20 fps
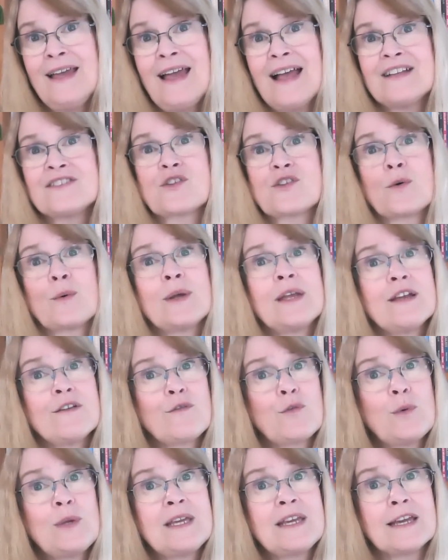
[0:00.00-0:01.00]
And so
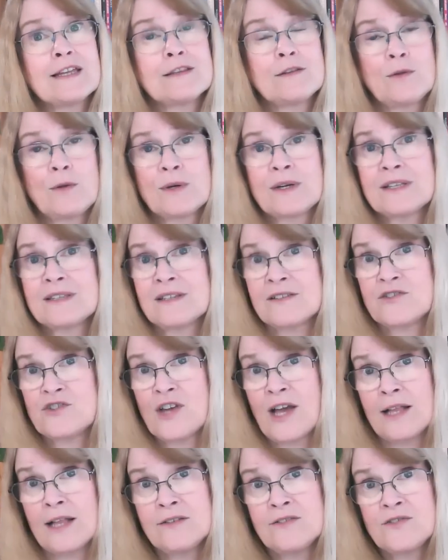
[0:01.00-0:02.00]
if we can look at the
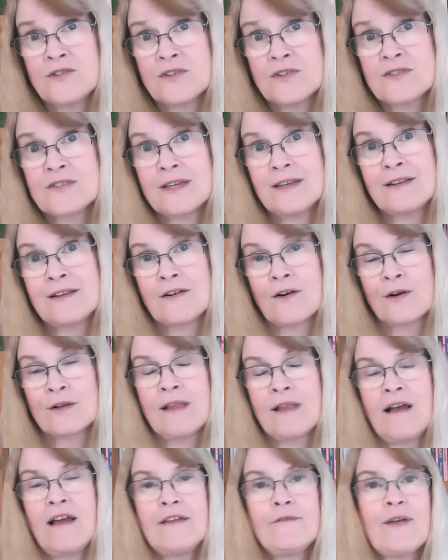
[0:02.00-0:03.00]
challenges in our
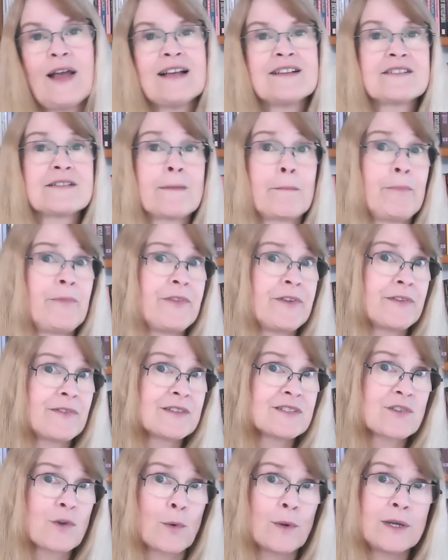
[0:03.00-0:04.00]
life as something
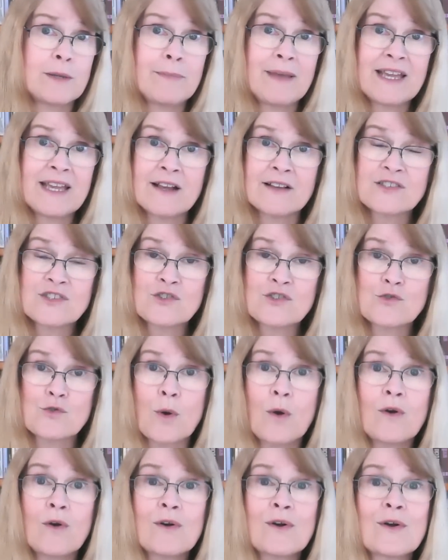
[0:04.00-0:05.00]
that's going to make us
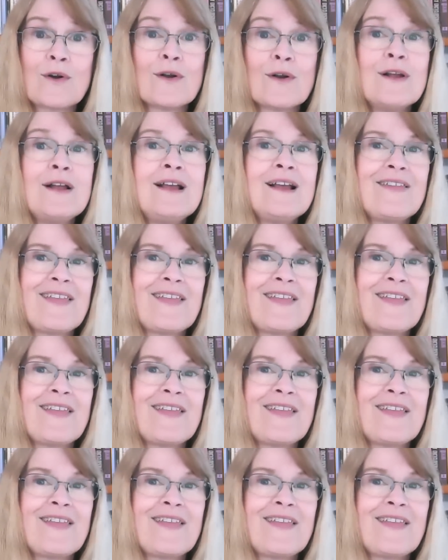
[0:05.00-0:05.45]
stronger,